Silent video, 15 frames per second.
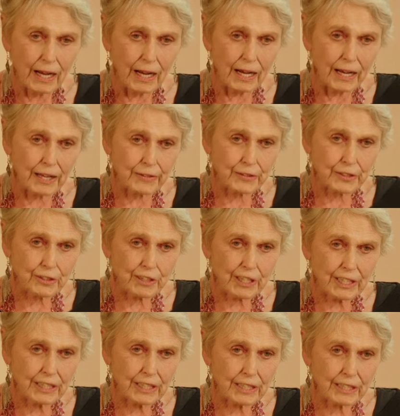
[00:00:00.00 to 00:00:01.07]
The Grey
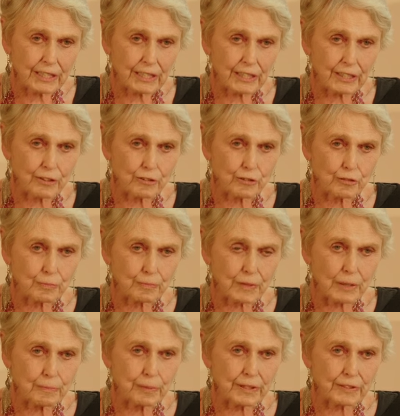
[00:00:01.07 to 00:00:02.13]
King is
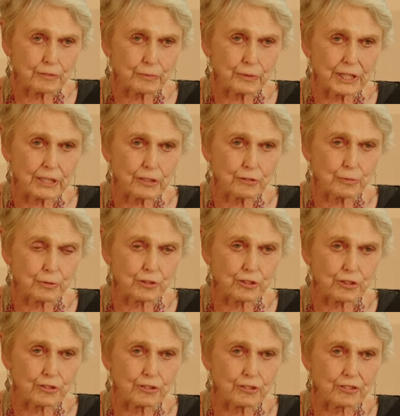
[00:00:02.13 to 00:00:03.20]
my part of Wales, which
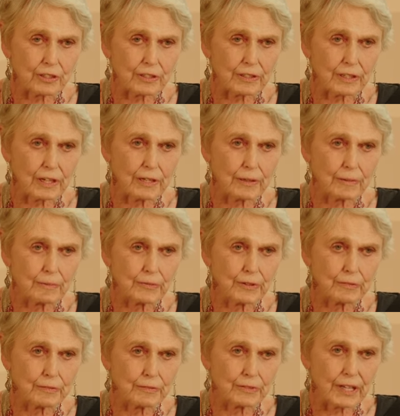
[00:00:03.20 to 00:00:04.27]
is
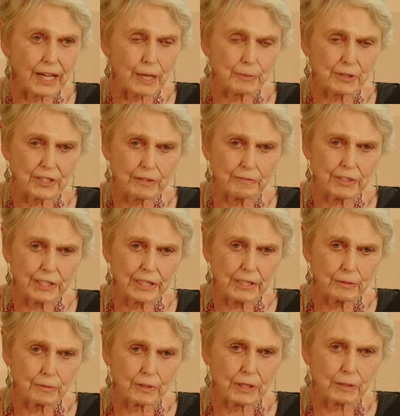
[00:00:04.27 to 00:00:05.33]
Aberdovey
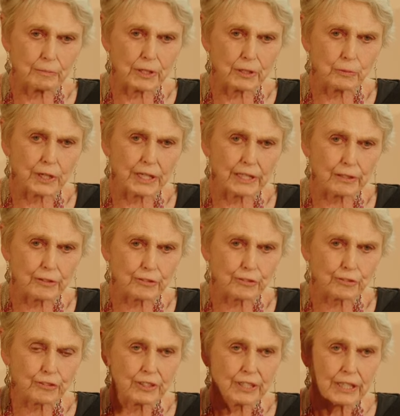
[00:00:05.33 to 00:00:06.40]
in mid
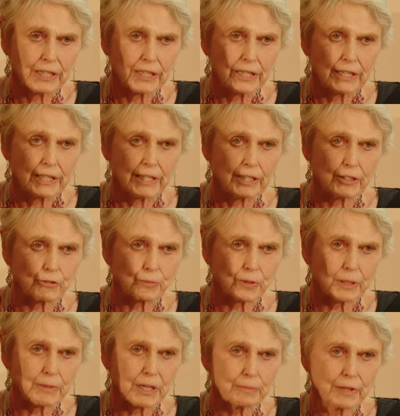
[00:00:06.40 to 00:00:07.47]
Wales, is
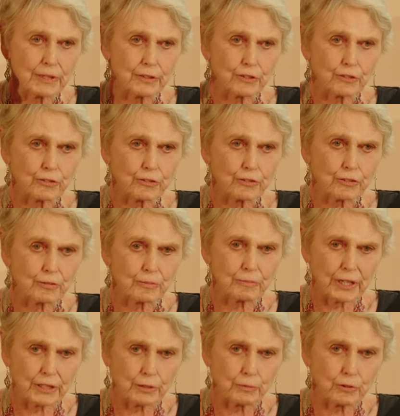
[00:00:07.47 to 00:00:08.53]
where my mother's
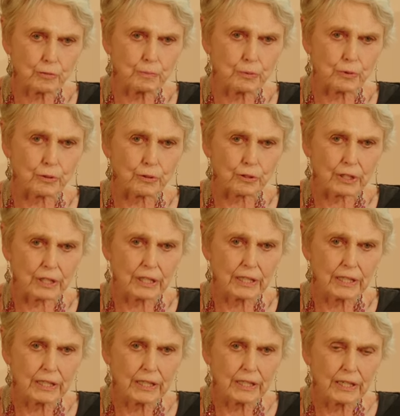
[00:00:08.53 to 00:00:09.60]
mother was born
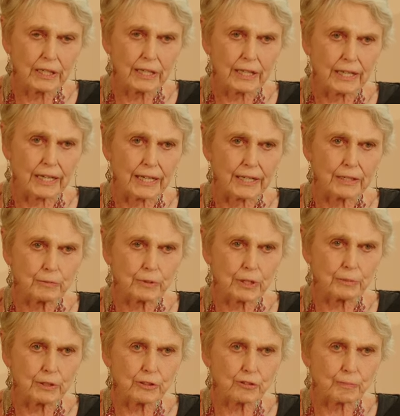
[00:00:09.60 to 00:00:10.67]
and where
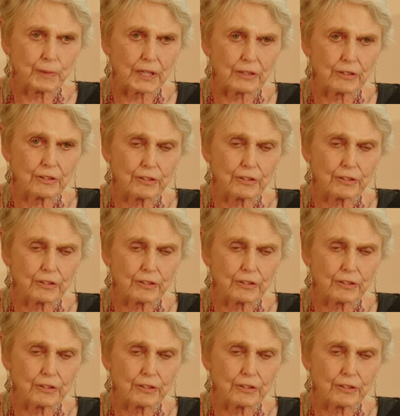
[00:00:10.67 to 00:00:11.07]
we spent